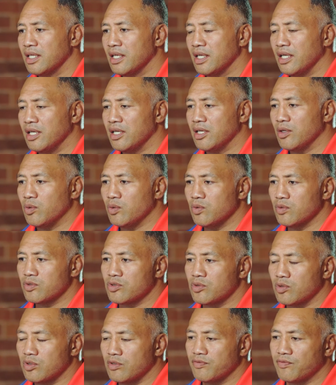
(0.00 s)
it all
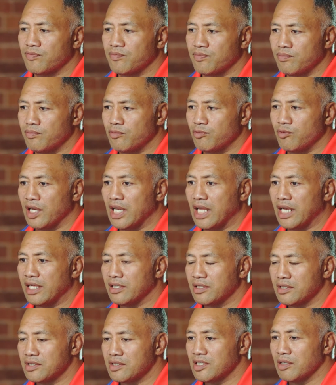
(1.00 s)
sort of
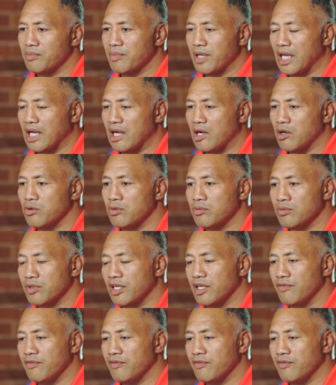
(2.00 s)
related, and somehow,